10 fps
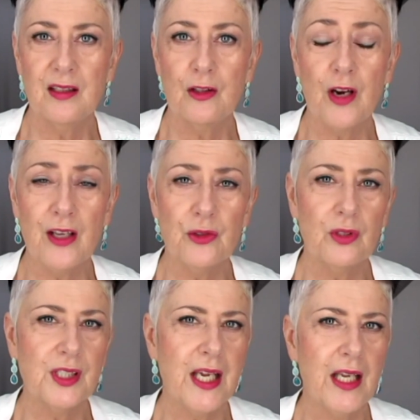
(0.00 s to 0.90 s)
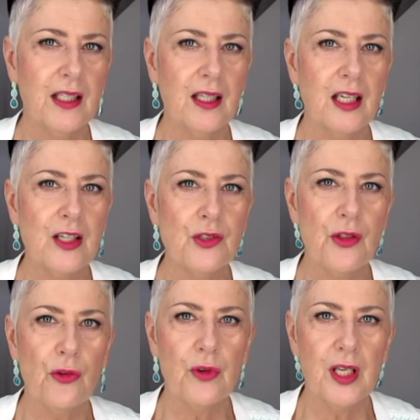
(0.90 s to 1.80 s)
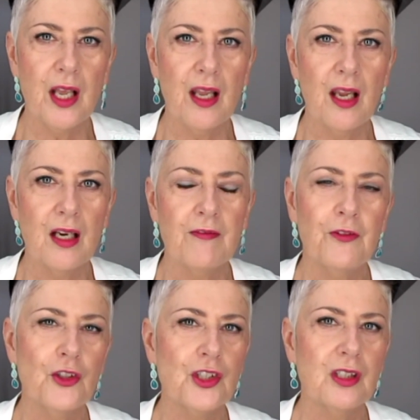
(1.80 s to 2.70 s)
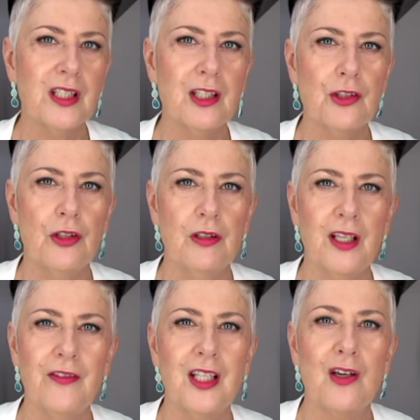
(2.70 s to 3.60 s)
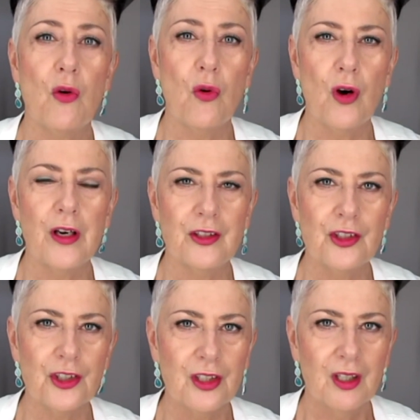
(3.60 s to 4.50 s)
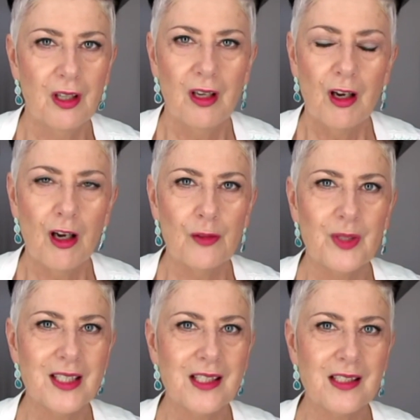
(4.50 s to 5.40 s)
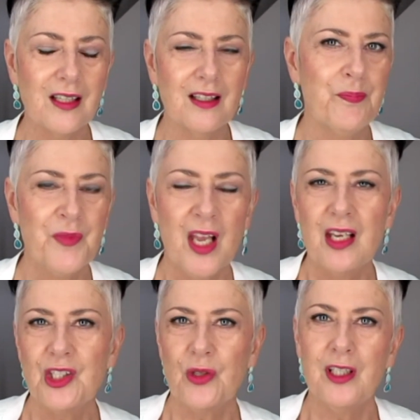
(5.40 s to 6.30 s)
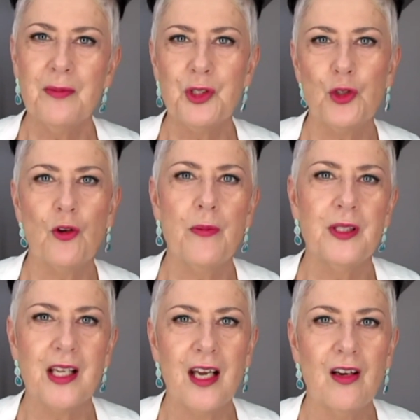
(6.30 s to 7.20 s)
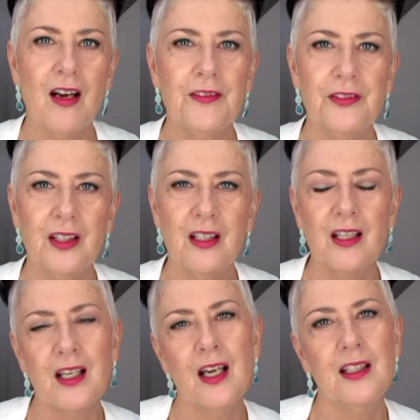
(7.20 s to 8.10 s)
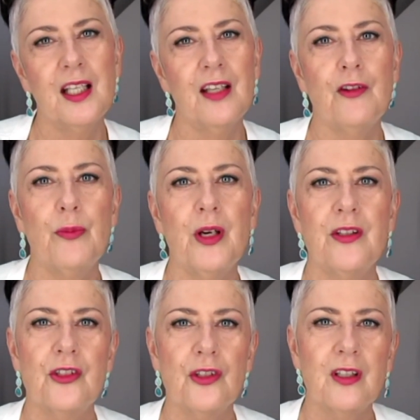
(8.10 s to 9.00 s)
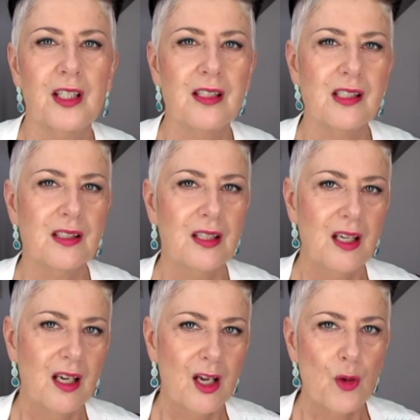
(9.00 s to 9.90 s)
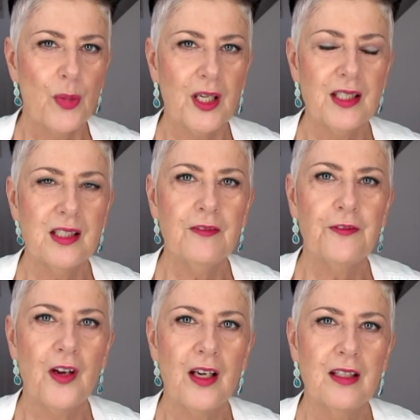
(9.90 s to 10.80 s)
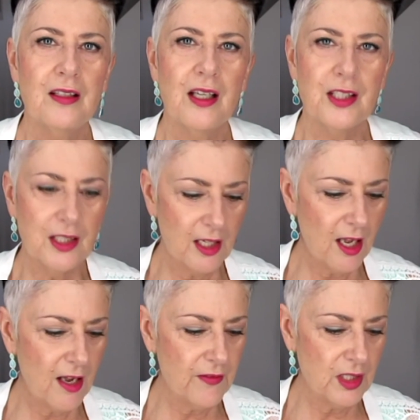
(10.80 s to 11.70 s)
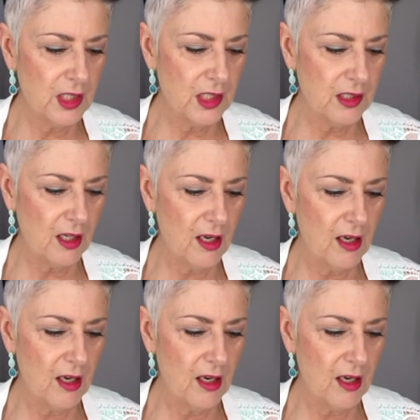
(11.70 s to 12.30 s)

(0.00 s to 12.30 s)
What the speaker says: the gradual tanning, and I used the 3-day, and unfortunately it turned everything orange on my skin. So I ended up scrubbing that off, and then I kind of gave up on the Jergens. But I did have this